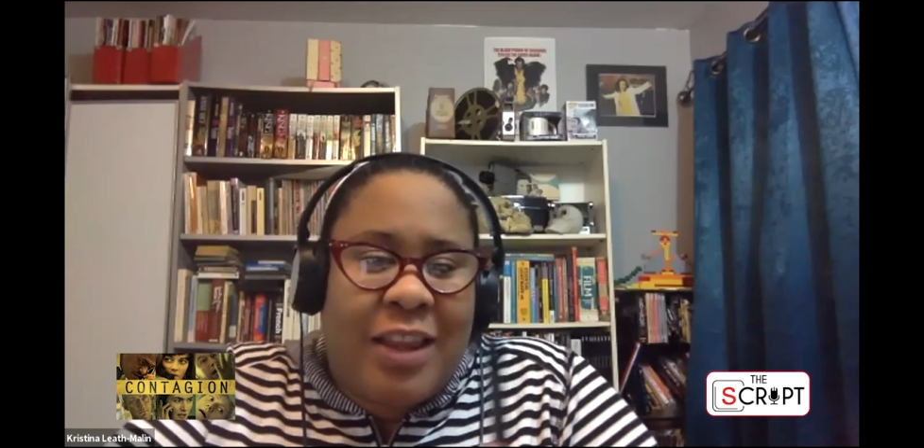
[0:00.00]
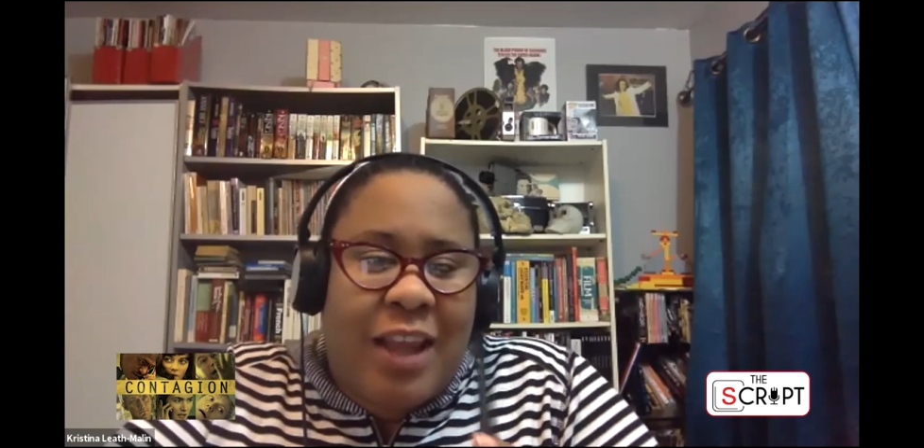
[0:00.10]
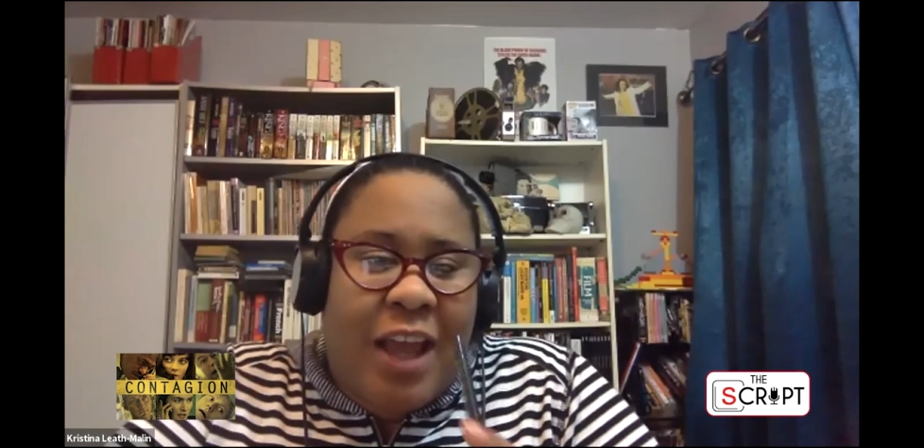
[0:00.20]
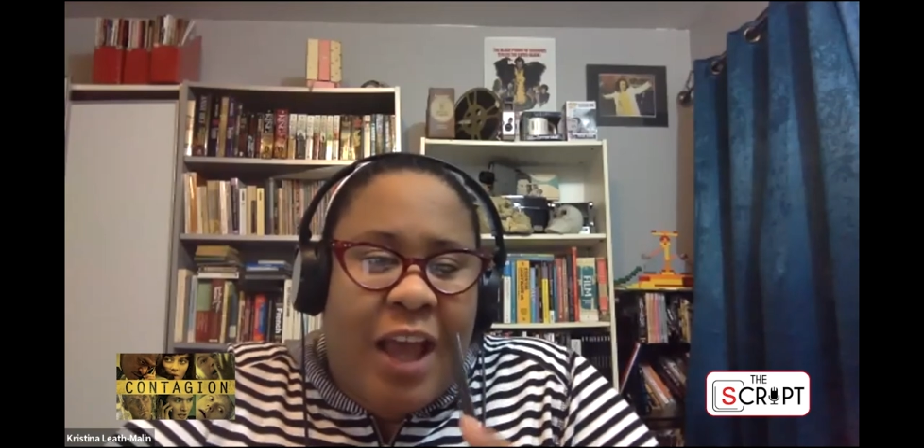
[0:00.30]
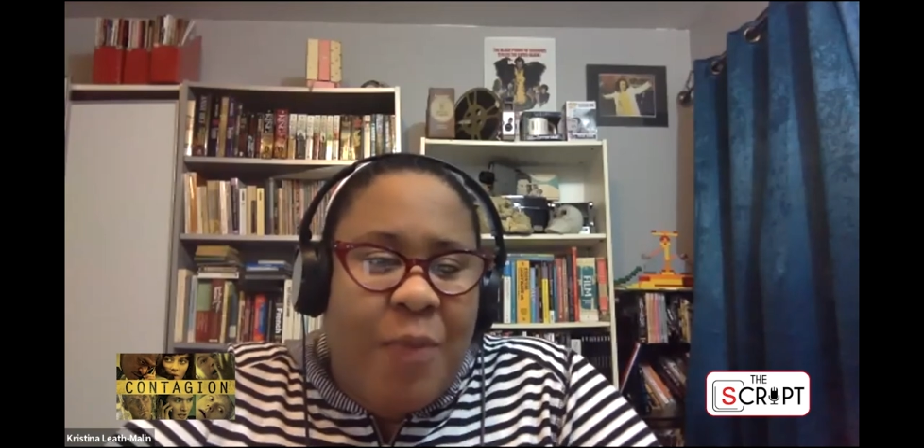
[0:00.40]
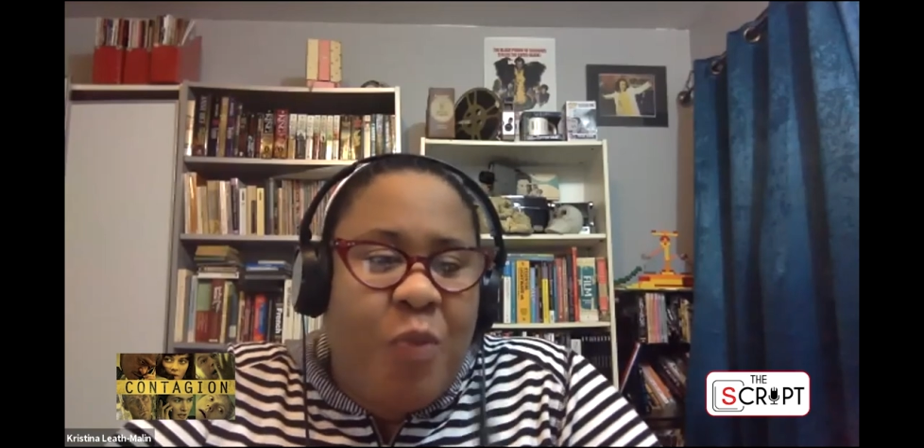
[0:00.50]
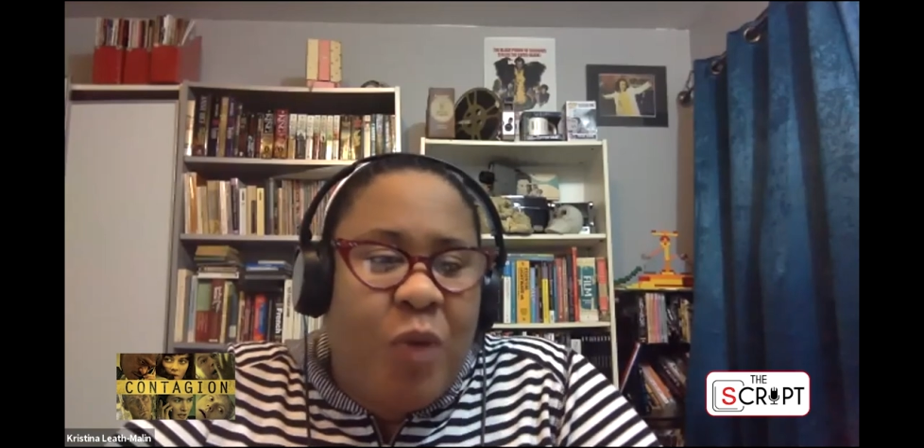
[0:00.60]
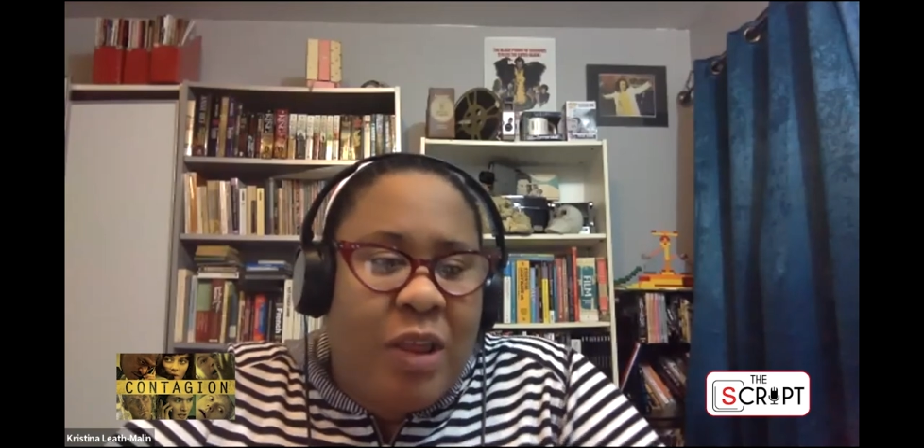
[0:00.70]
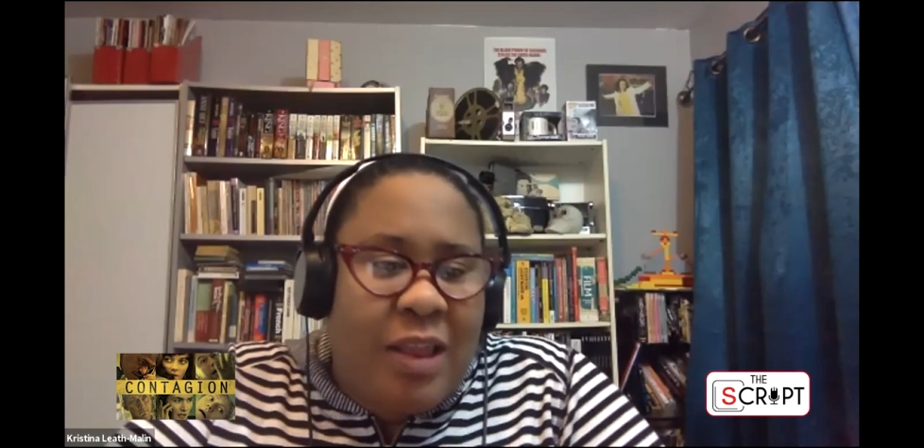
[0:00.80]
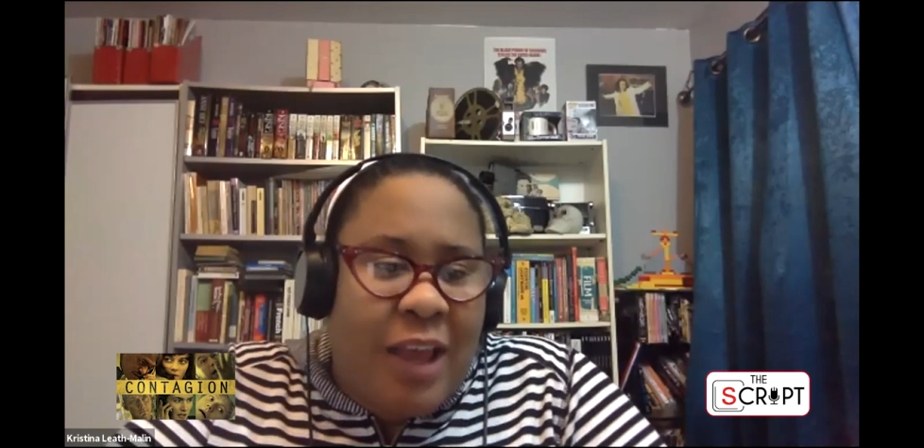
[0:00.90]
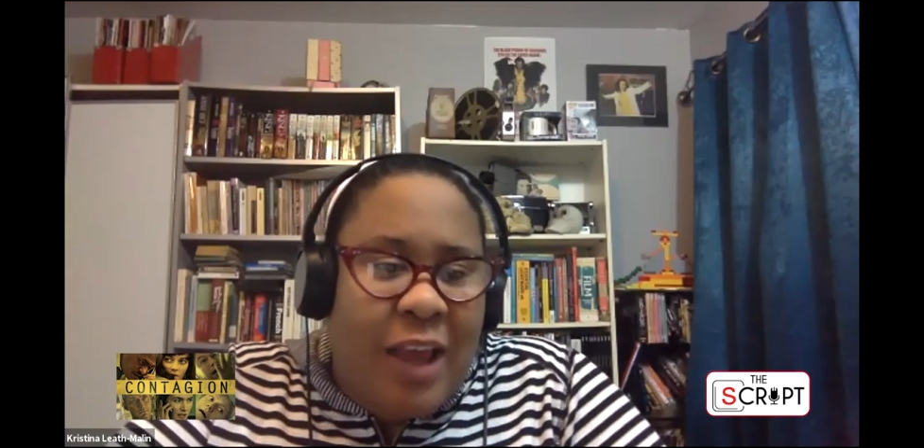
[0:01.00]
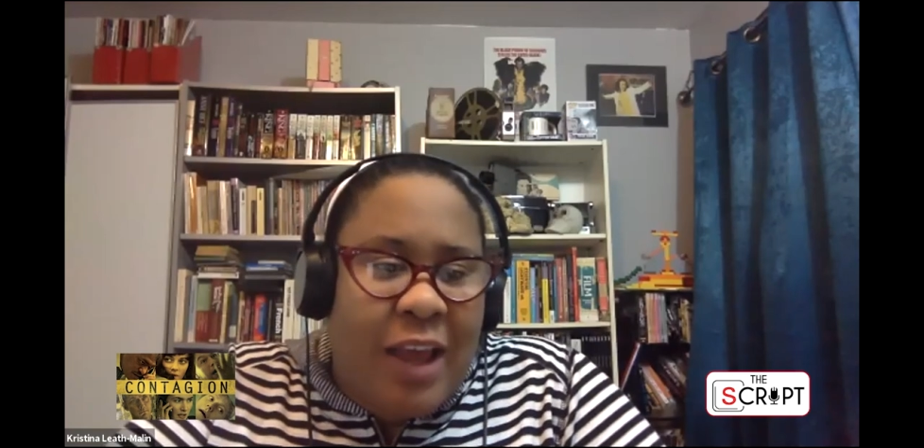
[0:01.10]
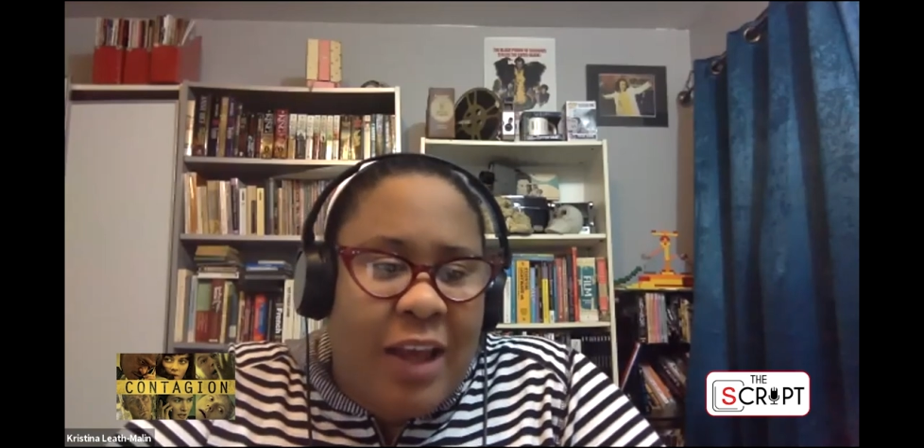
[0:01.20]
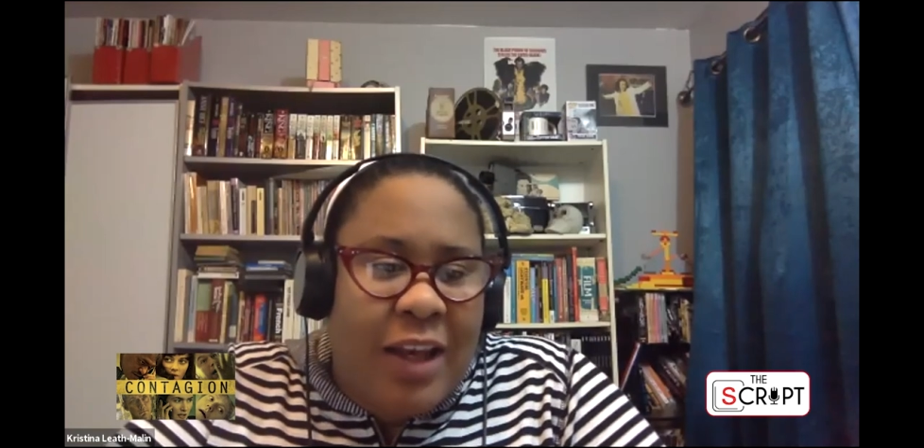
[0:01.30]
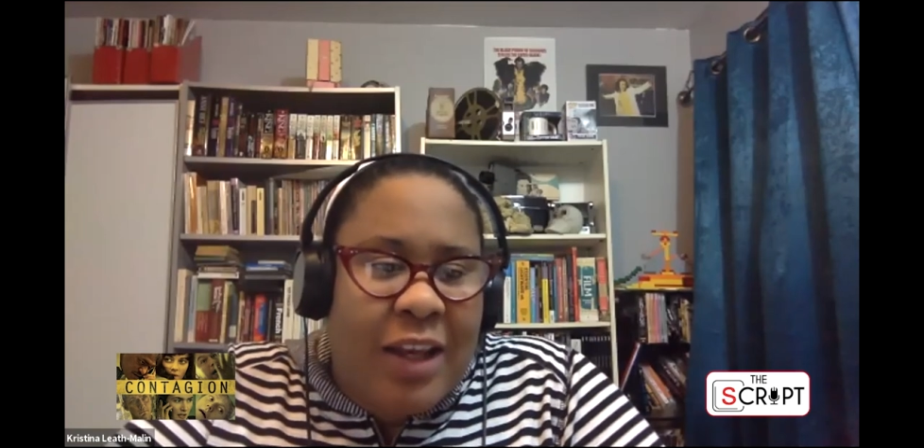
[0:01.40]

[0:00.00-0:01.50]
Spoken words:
I'm with that,